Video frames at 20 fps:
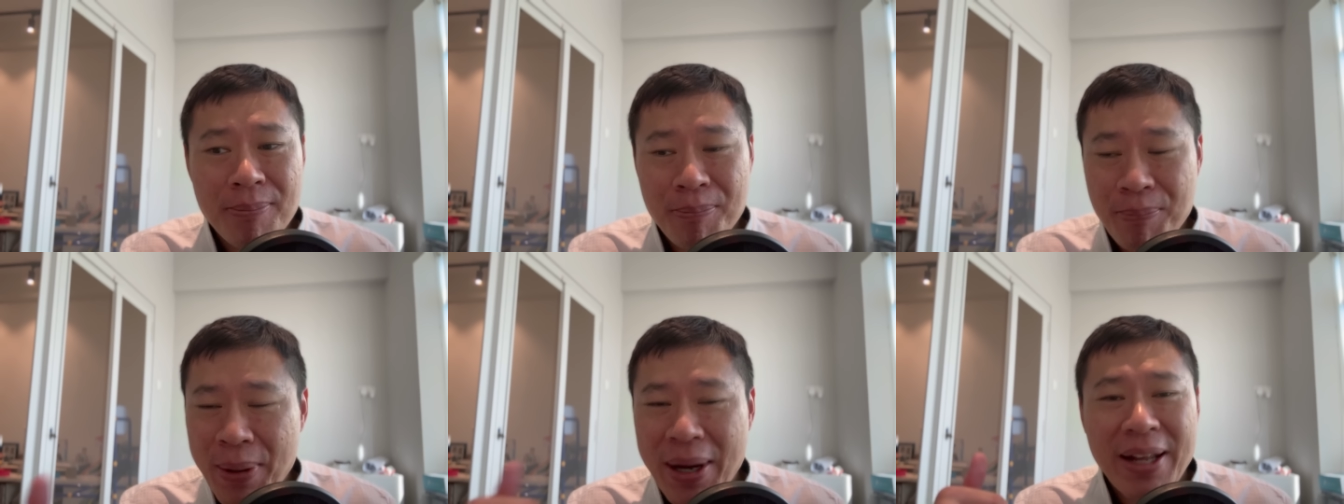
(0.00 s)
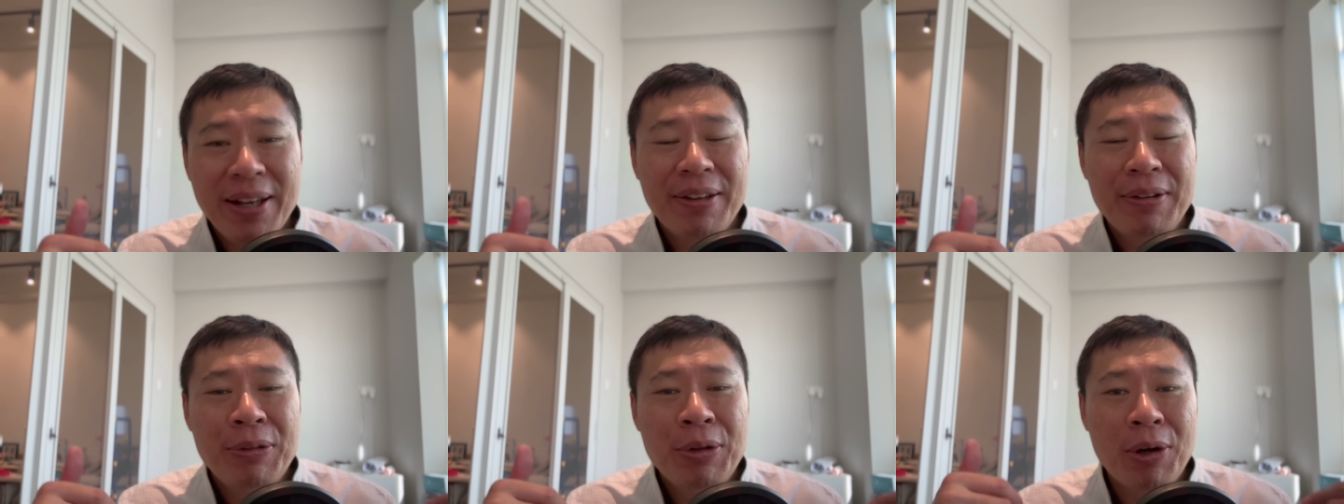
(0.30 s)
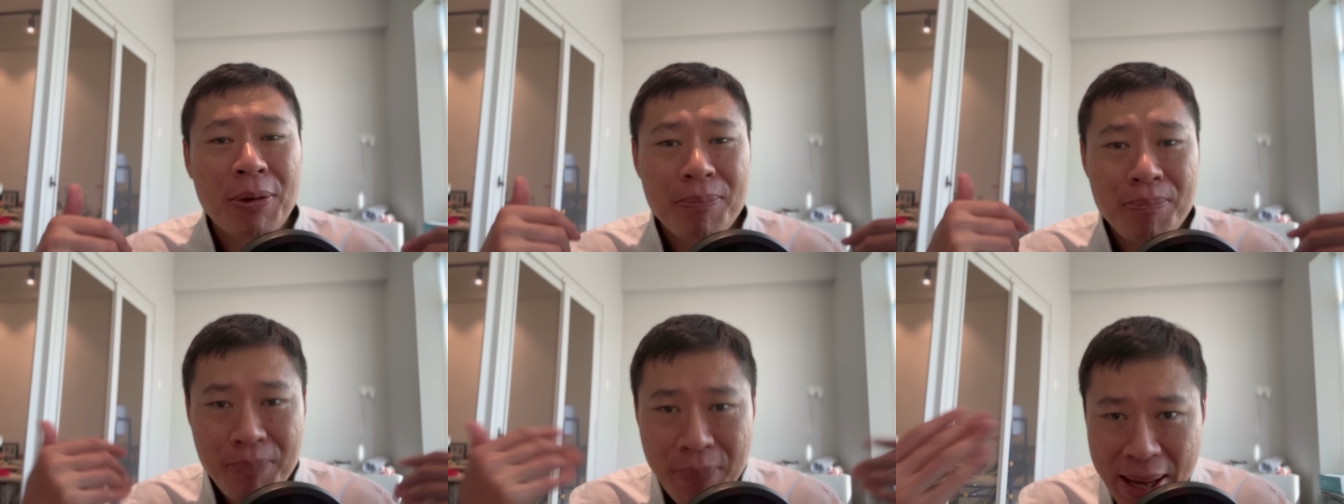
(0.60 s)
but
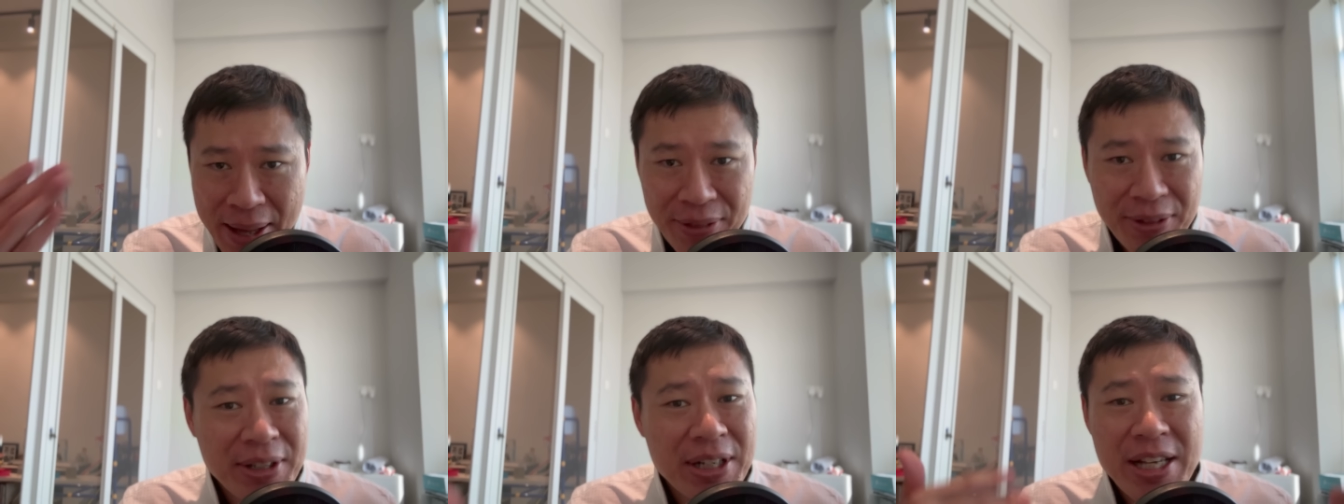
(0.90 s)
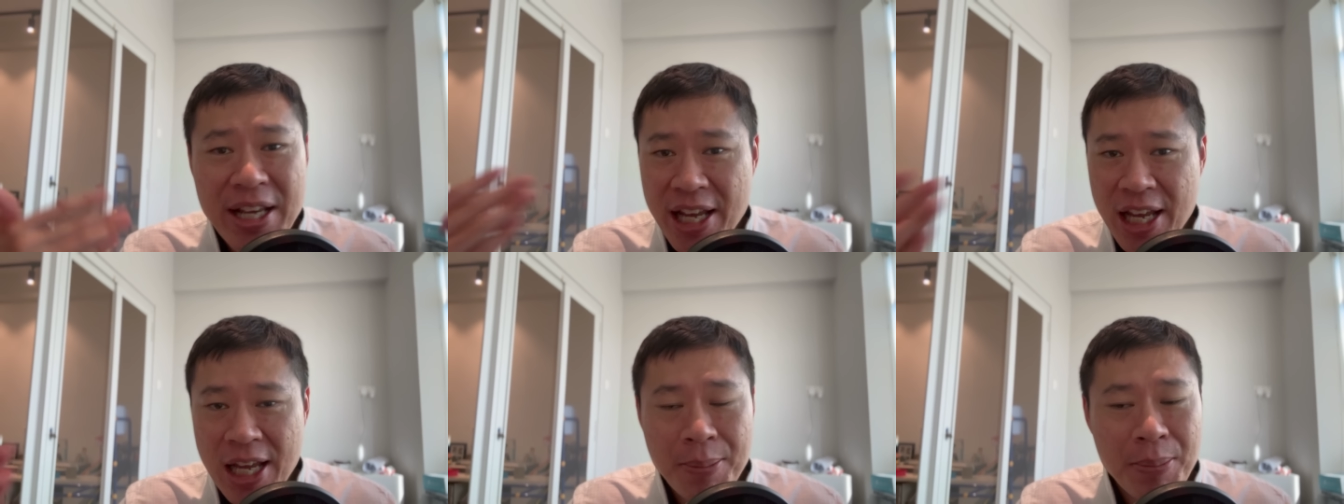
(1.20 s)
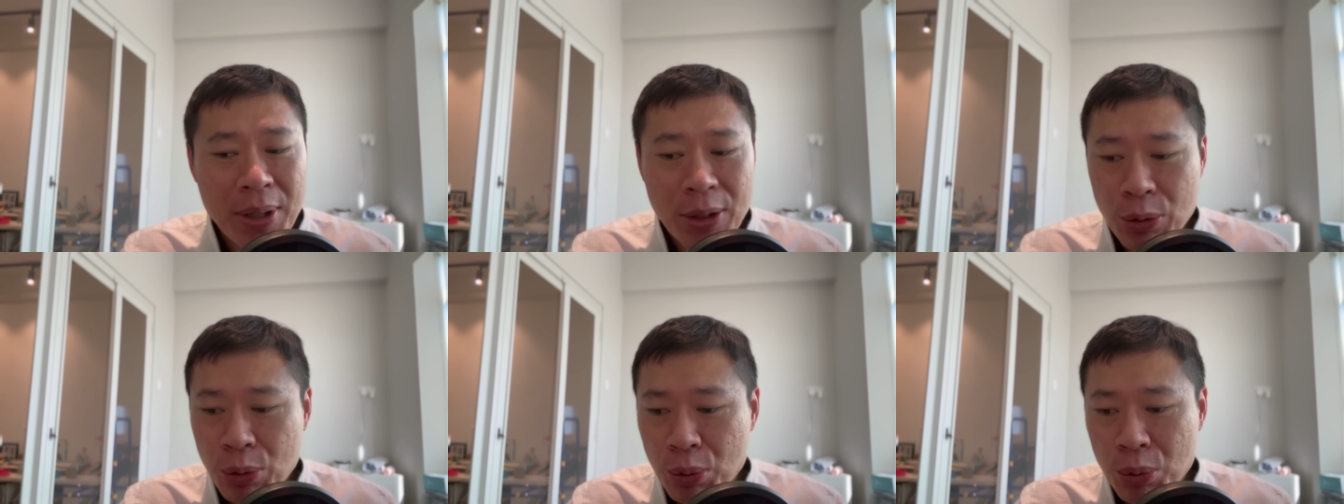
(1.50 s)
not mentally
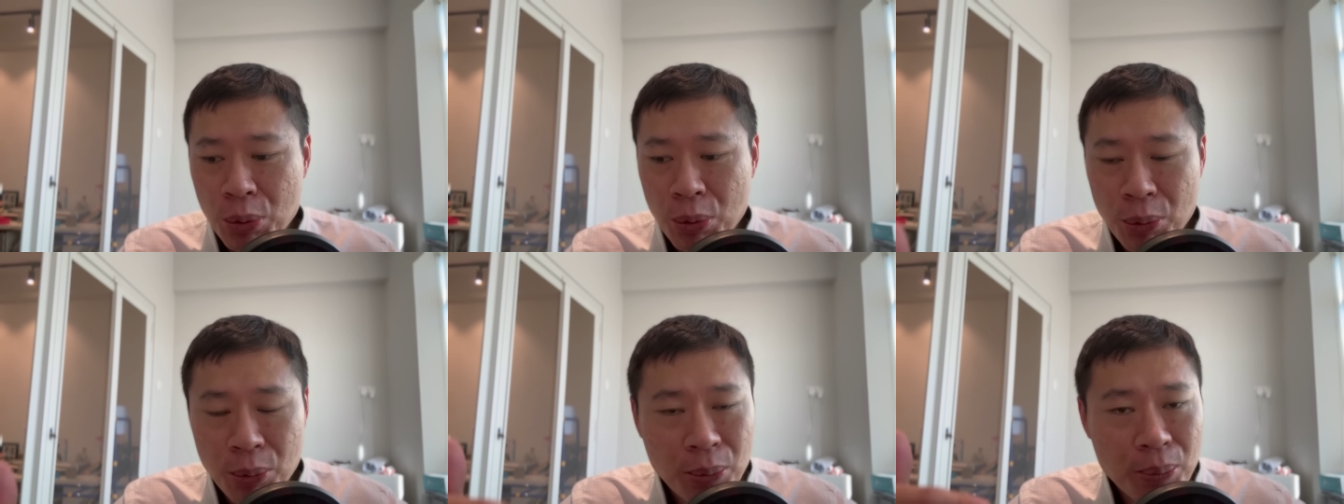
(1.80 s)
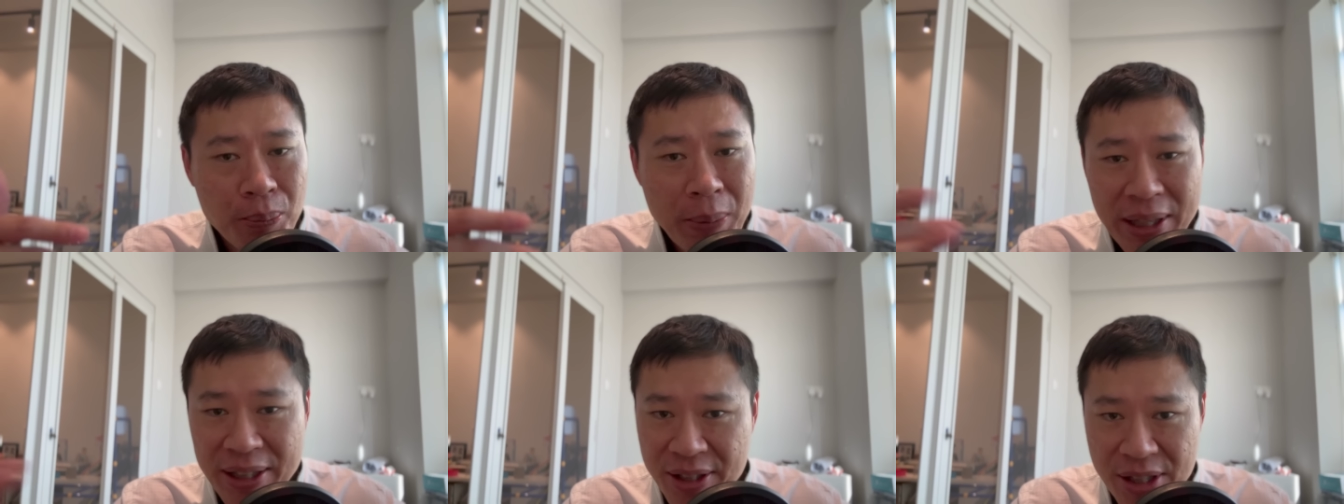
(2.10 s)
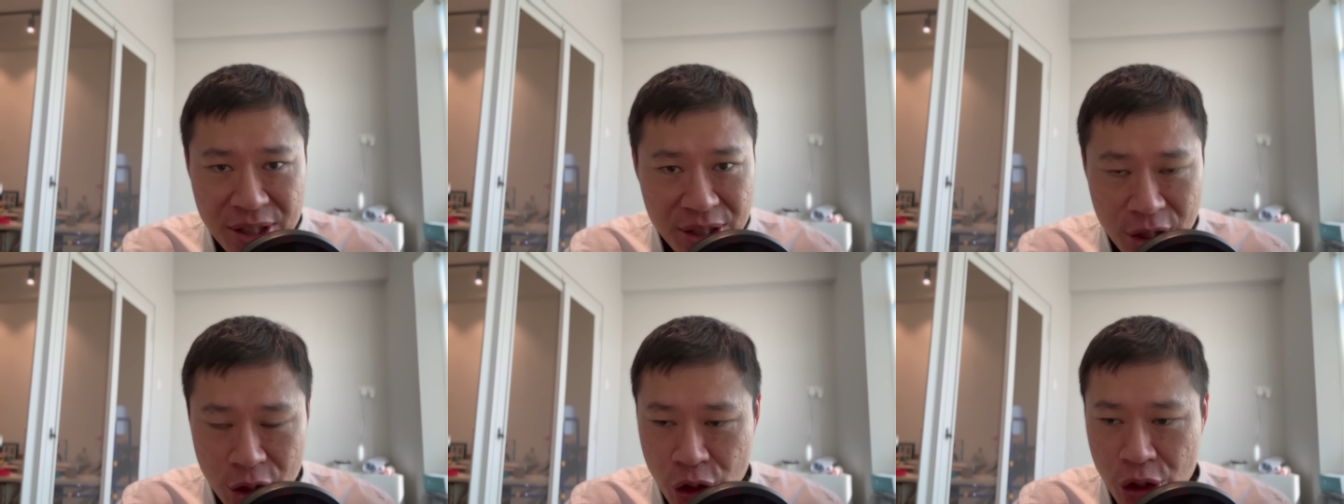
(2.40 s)
able to make
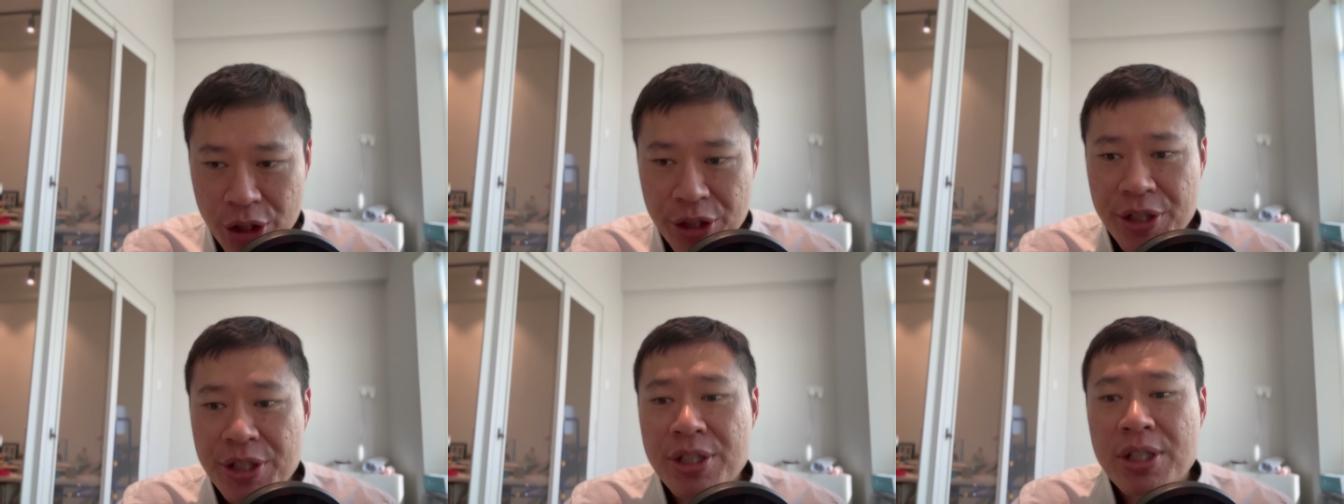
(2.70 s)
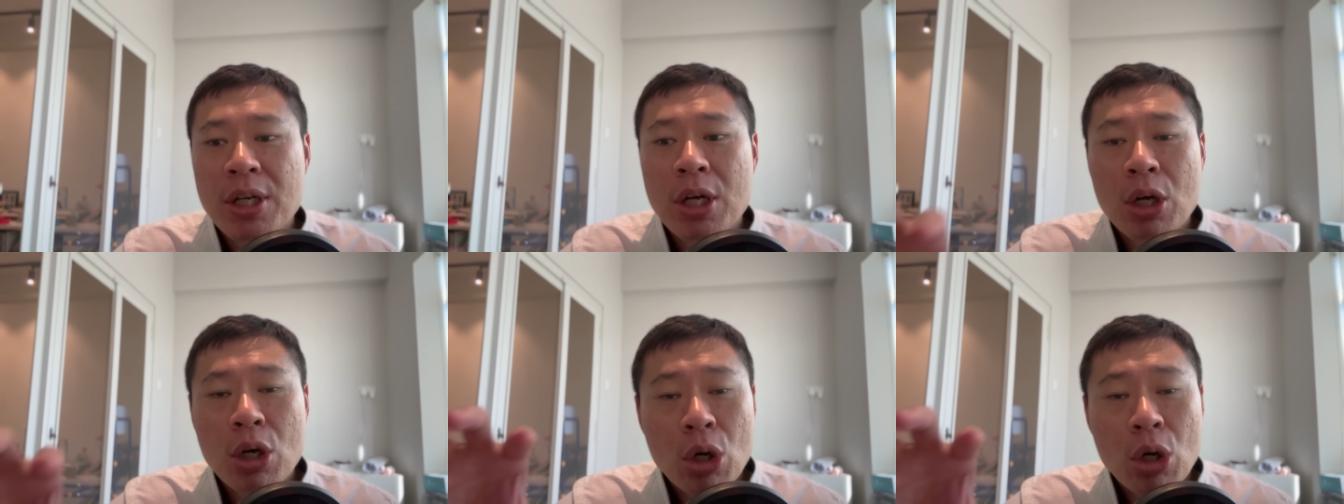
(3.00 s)
decisions.